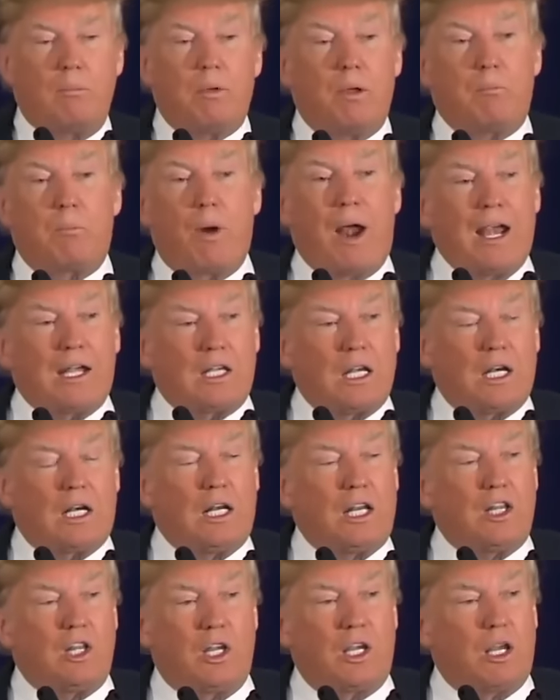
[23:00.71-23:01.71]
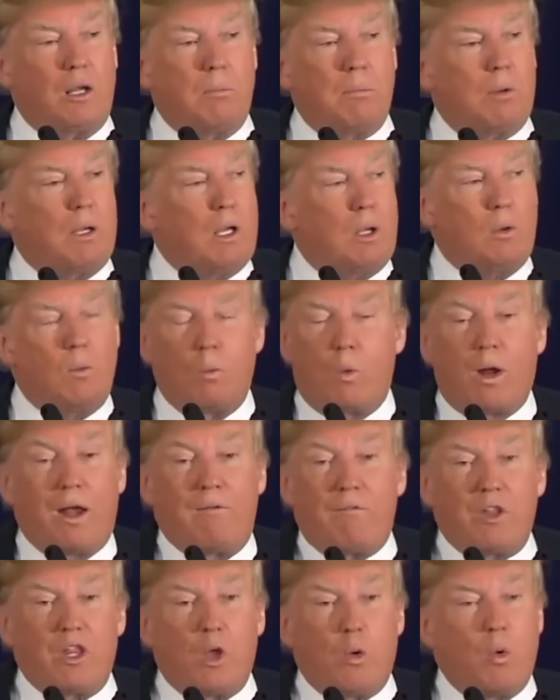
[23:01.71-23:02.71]
I mean, practically they can be
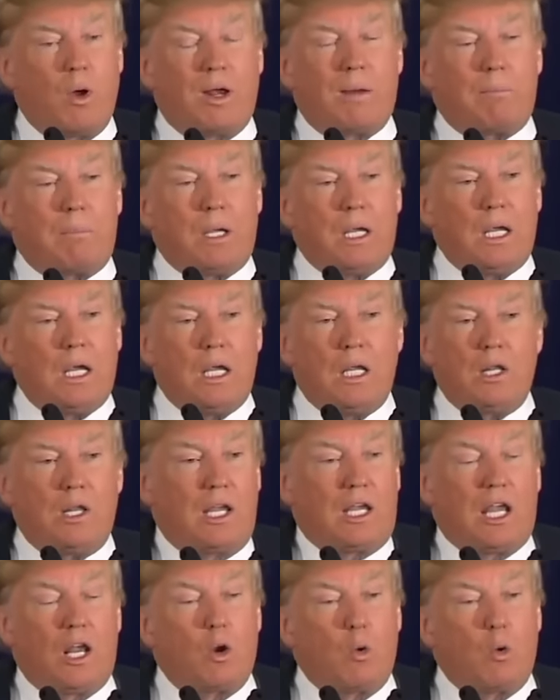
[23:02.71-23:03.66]
whatever they want to be and they